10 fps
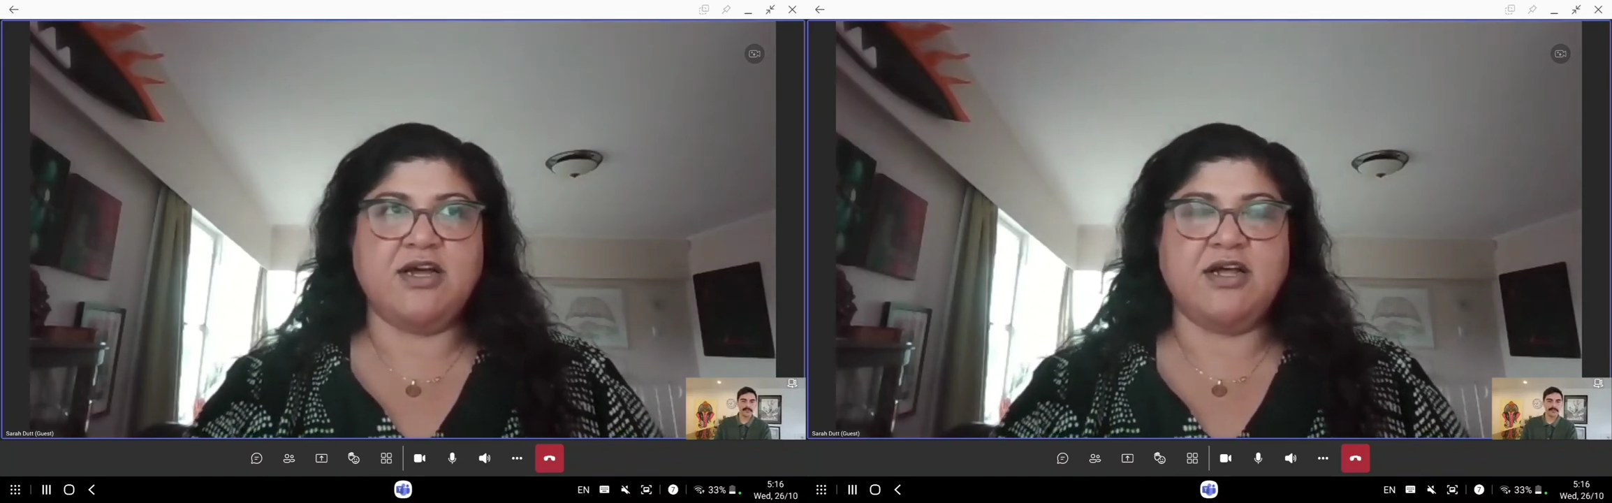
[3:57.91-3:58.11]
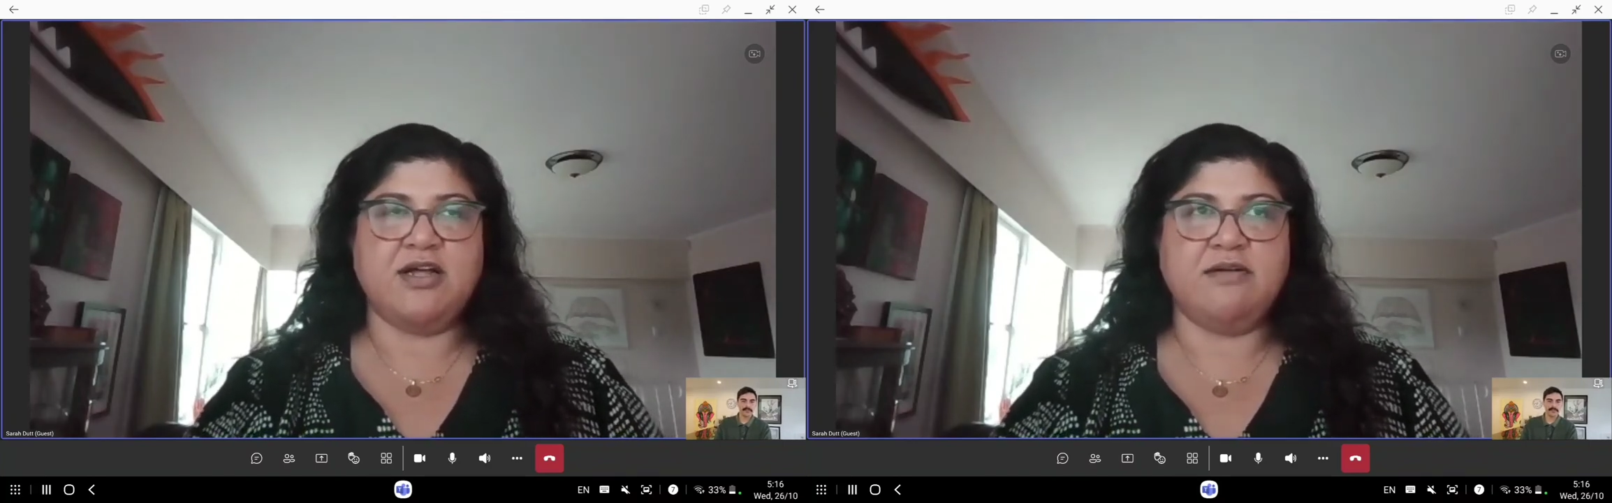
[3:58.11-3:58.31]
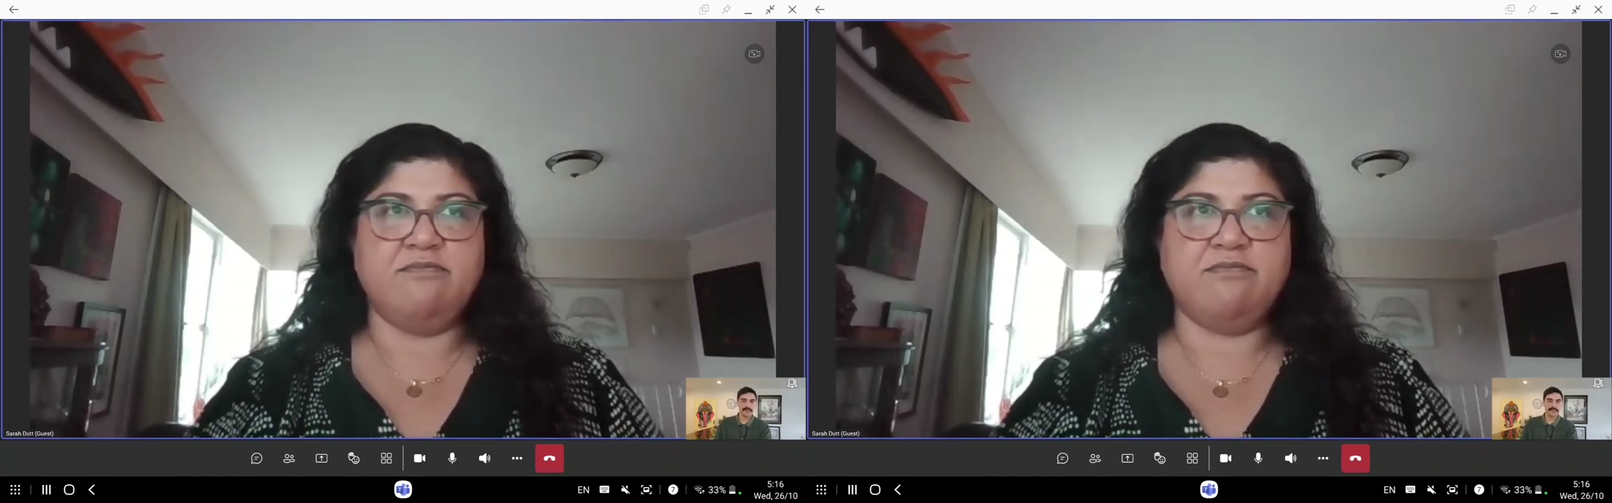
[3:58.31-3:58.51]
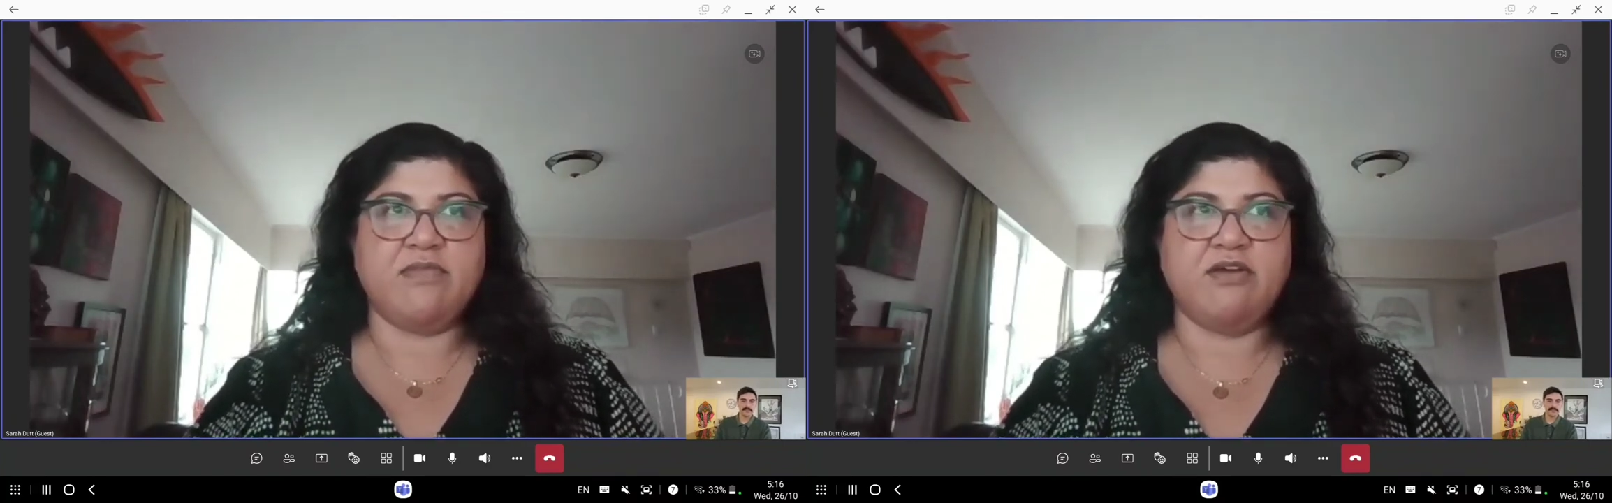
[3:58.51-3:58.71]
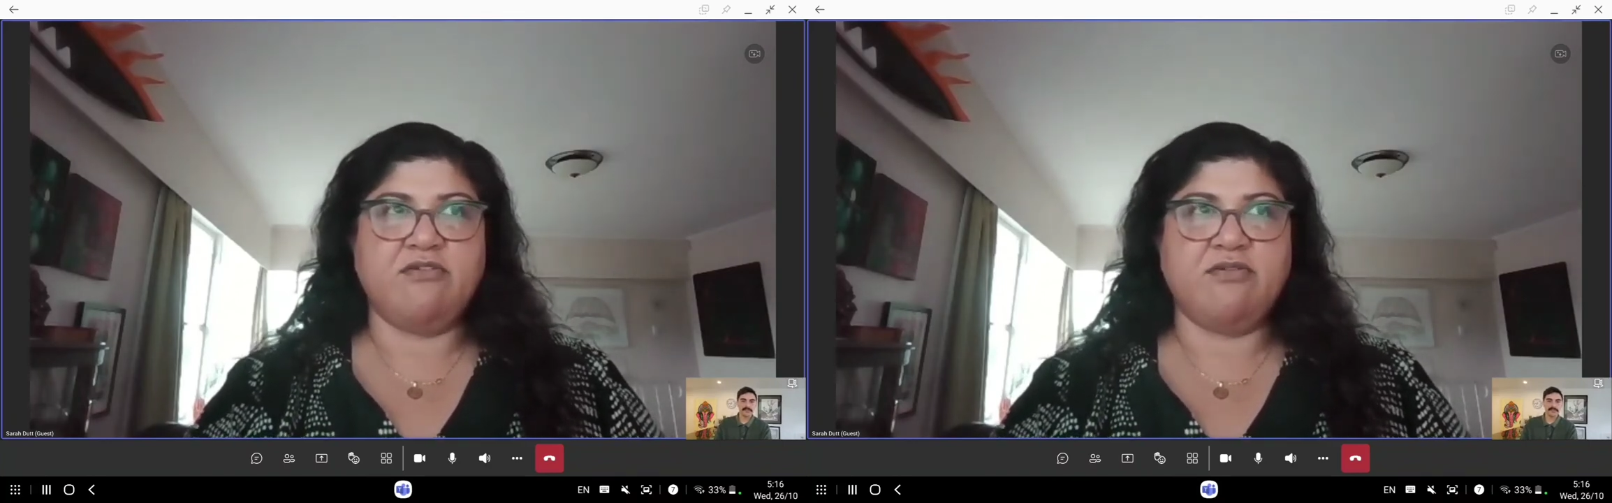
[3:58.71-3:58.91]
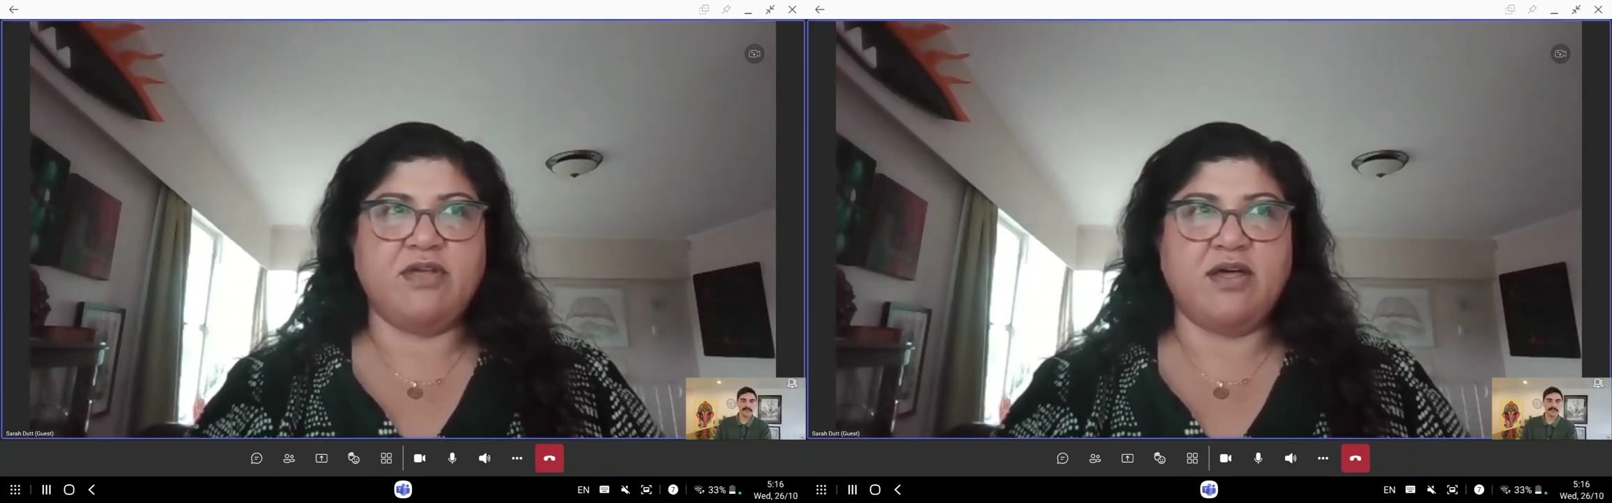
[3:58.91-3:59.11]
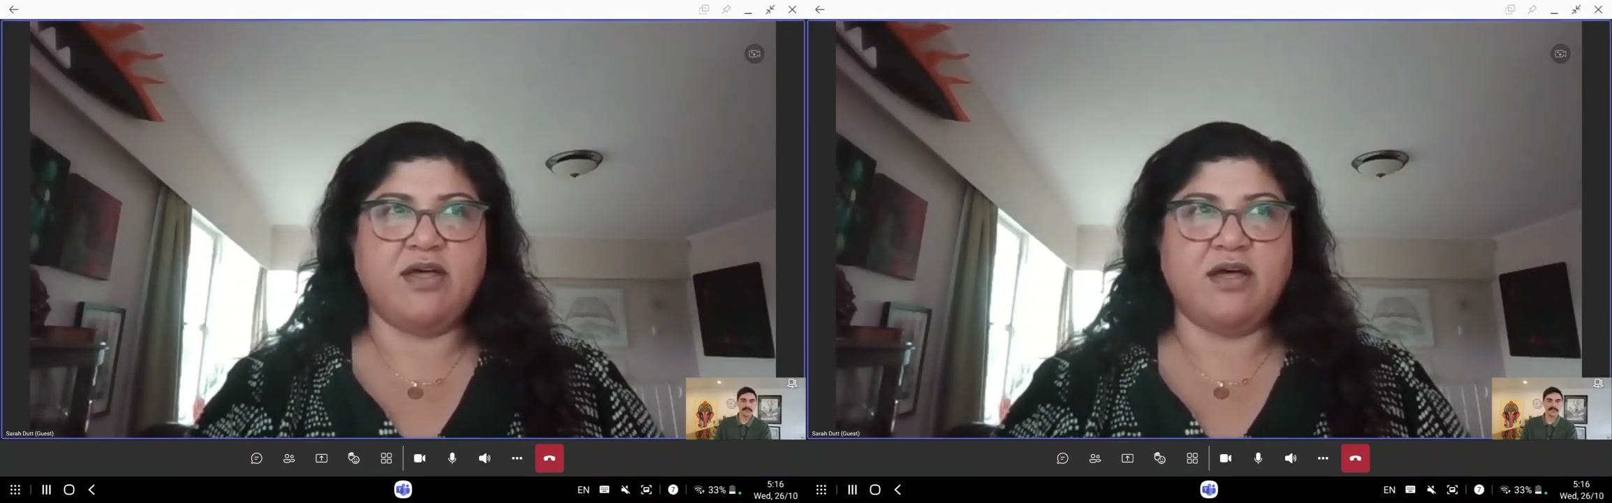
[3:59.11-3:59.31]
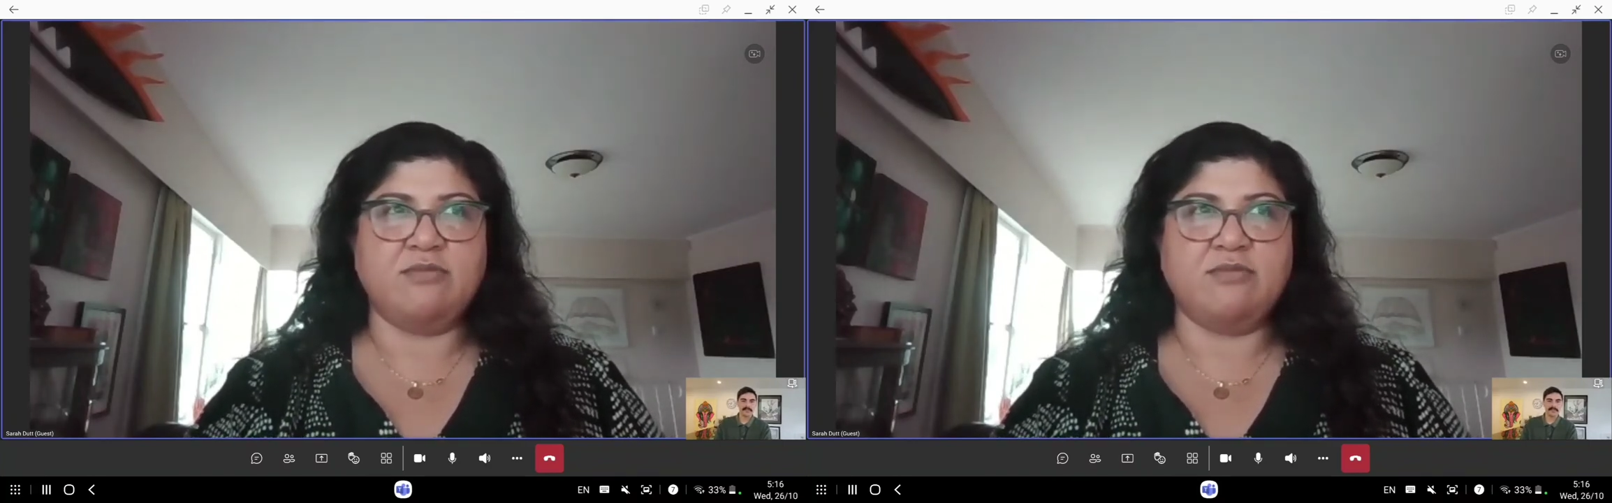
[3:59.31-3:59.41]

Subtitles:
have